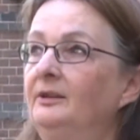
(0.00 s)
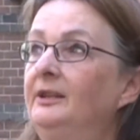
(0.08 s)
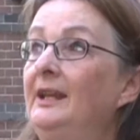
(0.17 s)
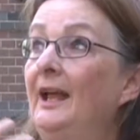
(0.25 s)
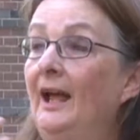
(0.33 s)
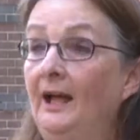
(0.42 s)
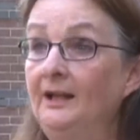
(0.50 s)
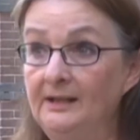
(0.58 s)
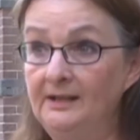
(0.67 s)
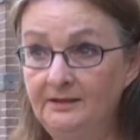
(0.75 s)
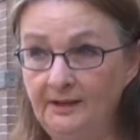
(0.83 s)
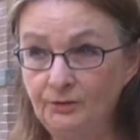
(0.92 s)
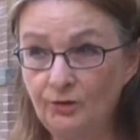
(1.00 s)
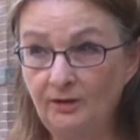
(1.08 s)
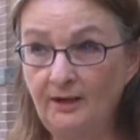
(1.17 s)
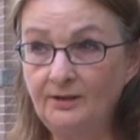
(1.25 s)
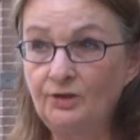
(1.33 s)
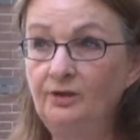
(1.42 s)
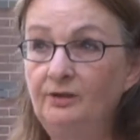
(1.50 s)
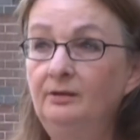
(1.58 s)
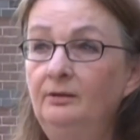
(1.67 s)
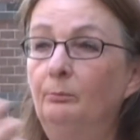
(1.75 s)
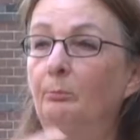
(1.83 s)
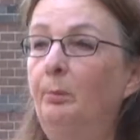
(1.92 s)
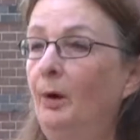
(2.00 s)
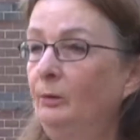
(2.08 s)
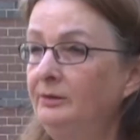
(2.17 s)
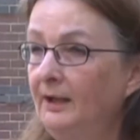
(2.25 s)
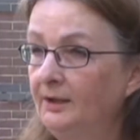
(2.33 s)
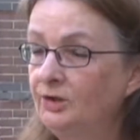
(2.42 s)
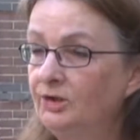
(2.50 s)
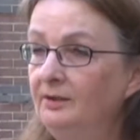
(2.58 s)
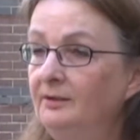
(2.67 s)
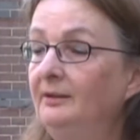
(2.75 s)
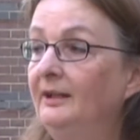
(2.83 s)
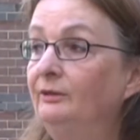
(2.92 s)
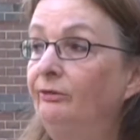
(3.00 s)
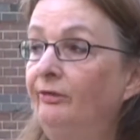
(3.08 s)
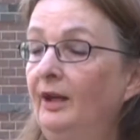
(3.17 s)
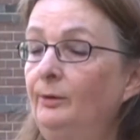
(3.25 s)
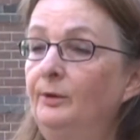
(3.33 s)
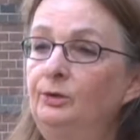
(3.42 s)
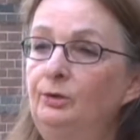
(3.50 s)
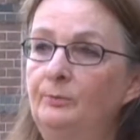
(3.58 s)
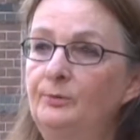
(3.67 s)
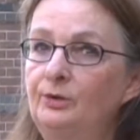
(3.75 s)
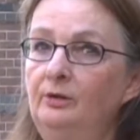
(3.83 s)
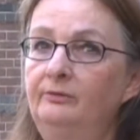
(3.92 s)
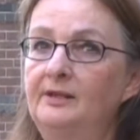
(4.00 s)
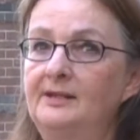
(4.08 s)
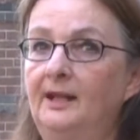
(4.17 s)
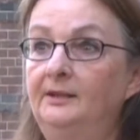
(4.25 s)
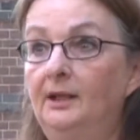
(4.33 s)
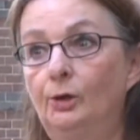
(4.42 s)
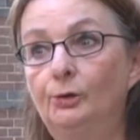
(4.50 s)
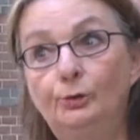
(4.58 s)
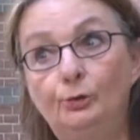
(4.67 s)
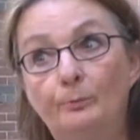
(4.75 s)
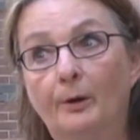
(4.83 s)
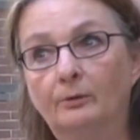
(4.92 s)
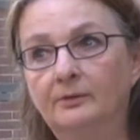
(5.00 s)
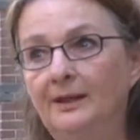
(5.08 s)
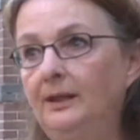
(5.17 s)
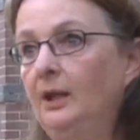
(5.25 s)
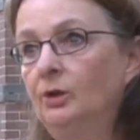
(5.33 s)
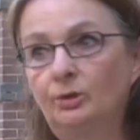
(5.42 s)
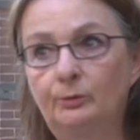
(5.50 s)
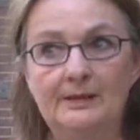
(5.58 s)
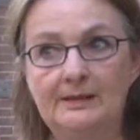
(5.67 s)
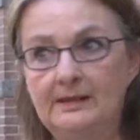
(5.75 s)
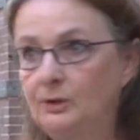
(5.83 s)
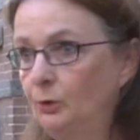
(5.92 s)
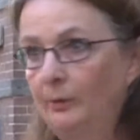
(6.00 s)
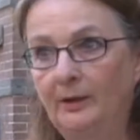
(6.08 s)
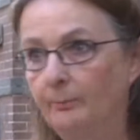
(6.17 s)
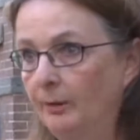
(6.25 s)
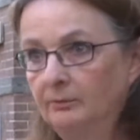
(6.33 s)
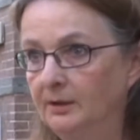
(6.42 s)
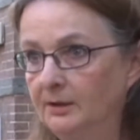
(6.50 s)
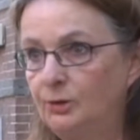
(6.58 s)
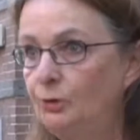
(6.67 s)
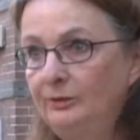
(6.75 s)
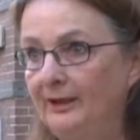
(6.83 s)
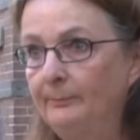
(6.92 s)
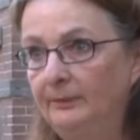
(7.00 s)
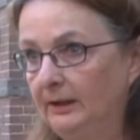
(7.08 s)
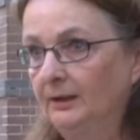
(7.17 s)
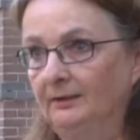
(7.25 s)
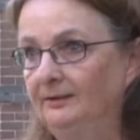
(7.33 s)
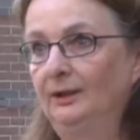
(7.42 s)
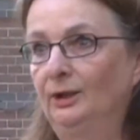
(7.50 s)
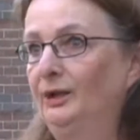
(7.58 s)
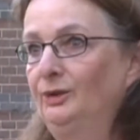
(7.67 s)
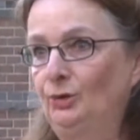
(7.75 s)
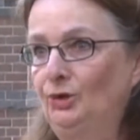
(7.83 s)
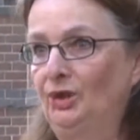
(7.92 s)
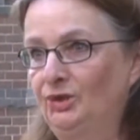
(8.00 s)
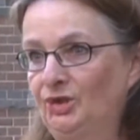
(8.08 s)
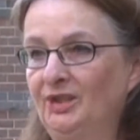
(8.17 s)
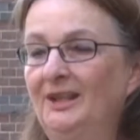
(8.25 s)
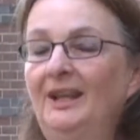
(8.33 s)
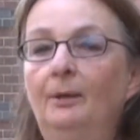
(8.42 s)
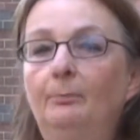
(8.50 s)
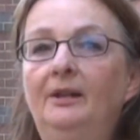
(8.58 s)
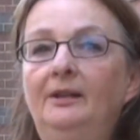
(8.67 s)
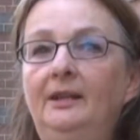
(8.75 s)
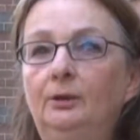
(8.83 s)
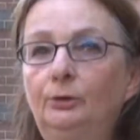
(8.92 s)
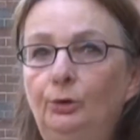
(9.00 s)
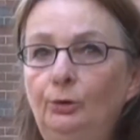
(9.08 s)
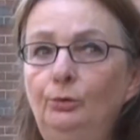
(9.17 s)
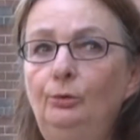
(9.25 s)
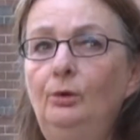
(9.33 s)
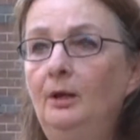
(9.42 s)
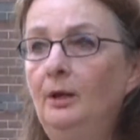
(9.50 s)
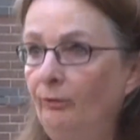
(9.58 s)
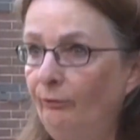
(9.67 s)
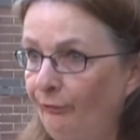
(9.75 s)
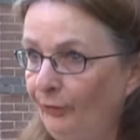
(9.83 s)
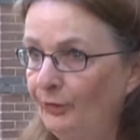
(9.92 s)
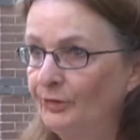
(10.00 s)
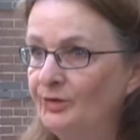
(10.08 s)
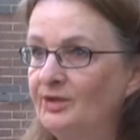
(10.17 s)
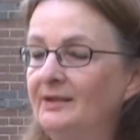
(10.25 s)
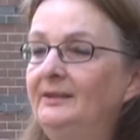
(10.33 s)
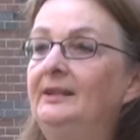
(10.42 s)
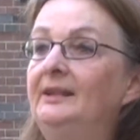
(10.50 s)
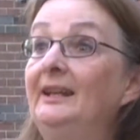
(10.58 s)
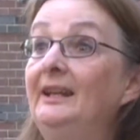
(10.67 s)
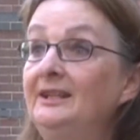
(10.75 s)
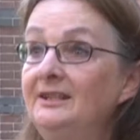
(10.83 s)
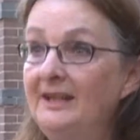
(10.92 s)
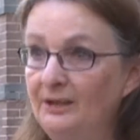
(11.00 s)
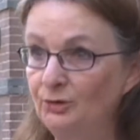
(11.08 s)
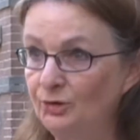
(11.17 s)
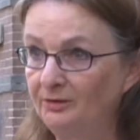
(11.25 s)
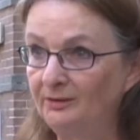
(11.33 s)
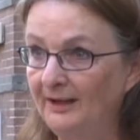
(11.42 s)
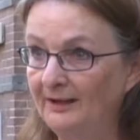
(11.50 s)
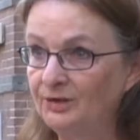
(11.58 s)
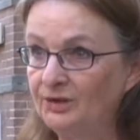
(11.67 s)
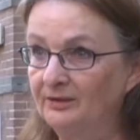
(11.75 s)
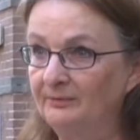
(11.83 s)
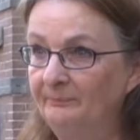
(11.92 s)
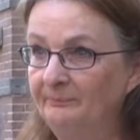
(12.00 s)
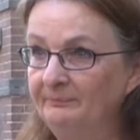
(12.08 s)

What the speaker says: the intentional action, both action? In fact, what you observe is that they're gonna do both. They cannot resist doing both. It's too tempting. They like to touch. But they'll do first the intentional action.